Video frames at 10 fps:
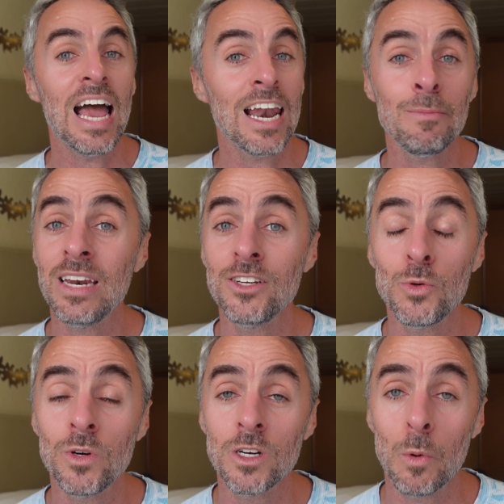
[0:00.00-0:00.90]
and I'm getting
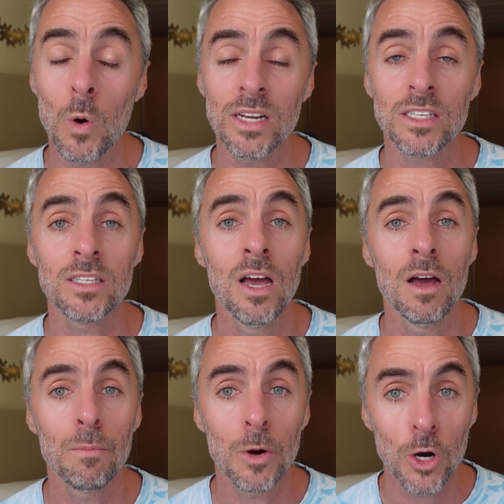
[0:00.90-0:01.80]
200 points
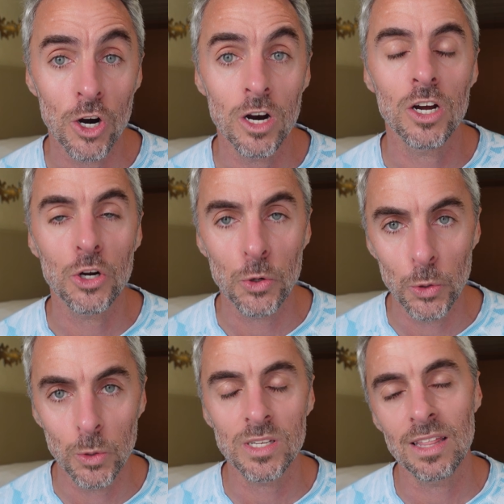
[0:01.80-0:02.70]
per
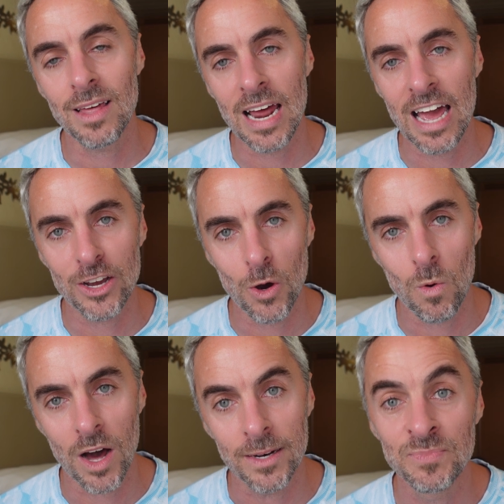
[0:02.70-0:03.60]
cruise that I go
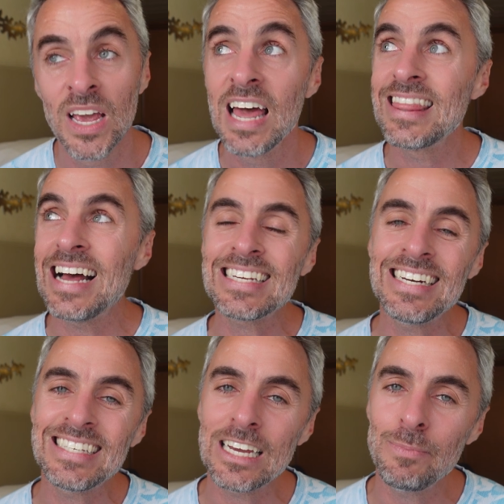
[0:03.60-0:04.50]
on. That's
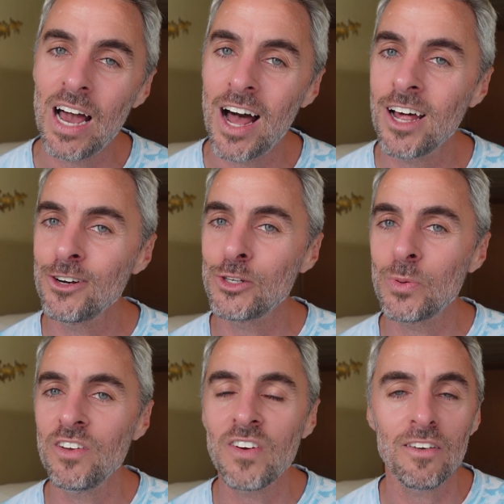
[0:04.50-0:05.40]
going to take me
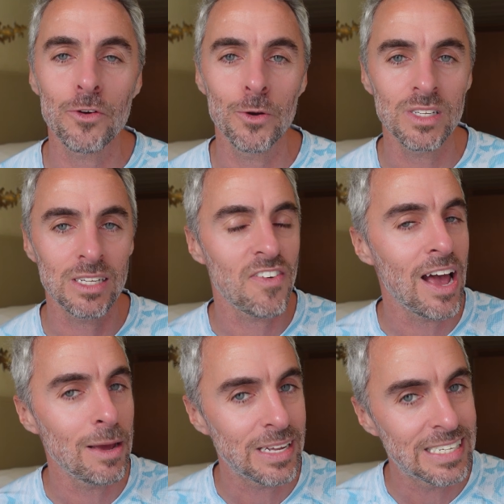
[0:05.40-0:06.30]
125 cruises if
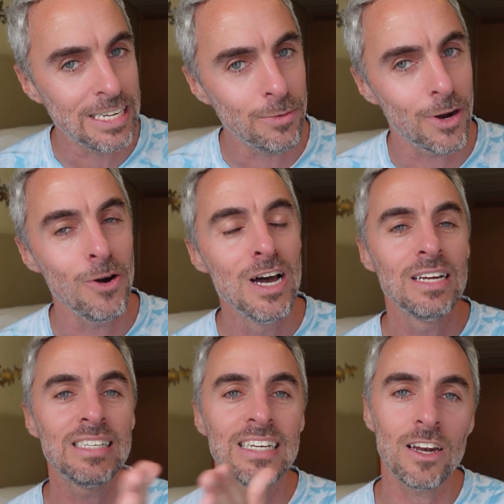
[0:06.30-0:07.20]
I am at 0
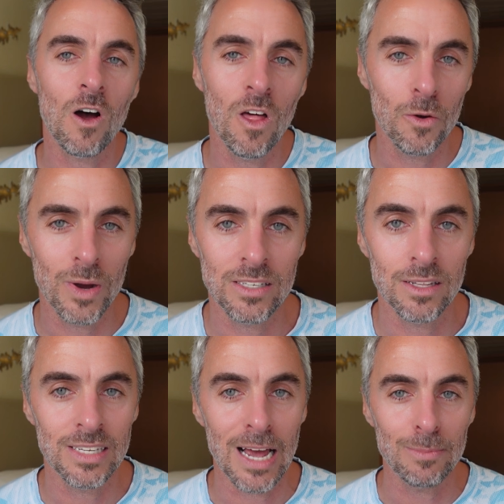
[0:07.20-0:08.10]
to get all the way to
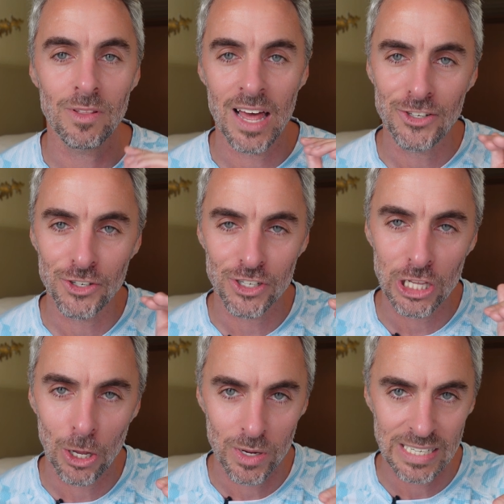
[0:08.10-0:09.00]
the top. So that's your
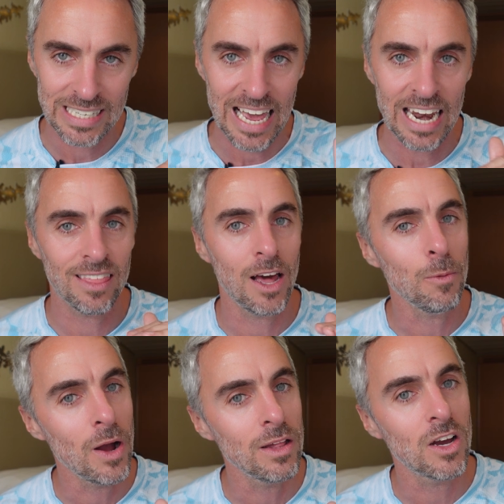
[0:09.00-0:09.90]
slow and steady. That'll
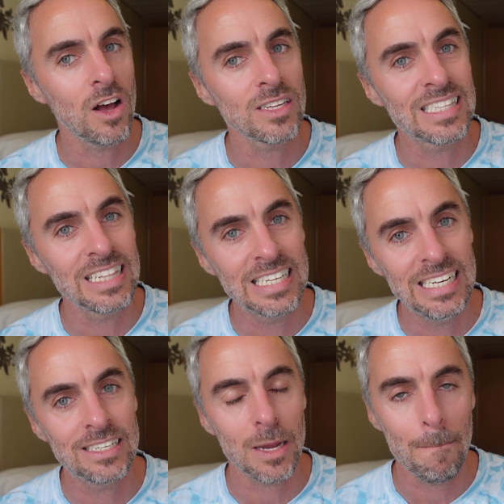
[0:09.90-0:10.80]
probably cost the
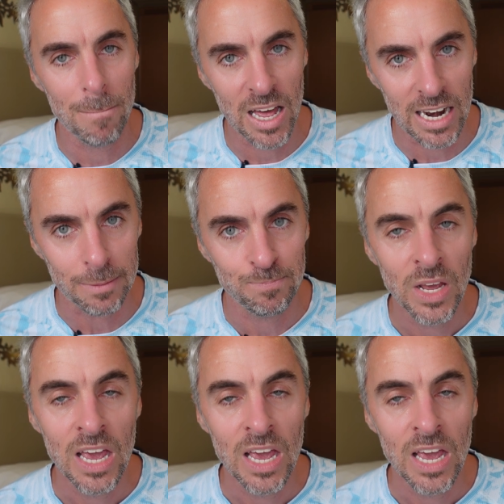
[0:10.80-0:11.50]
least money.